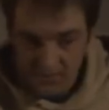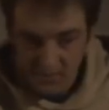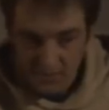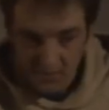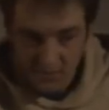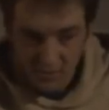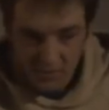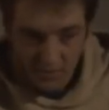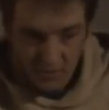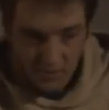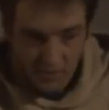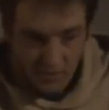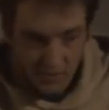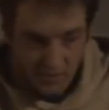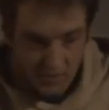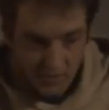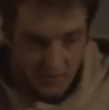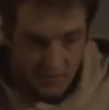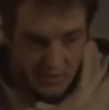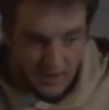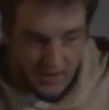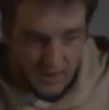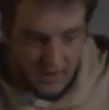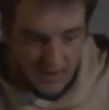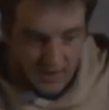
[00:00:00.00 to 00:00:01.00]
or
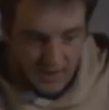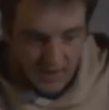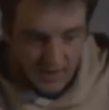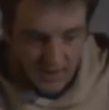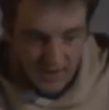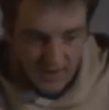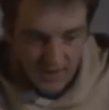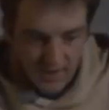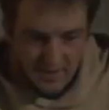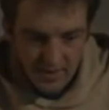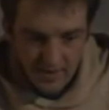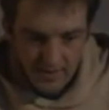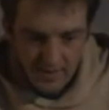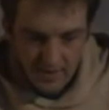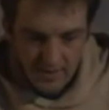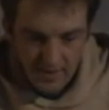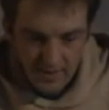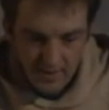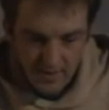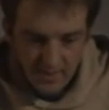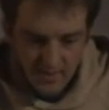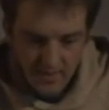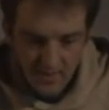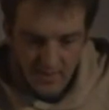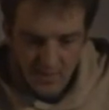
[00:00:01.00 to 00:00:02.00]

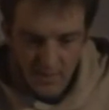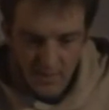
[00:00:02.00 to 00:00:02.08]
uh,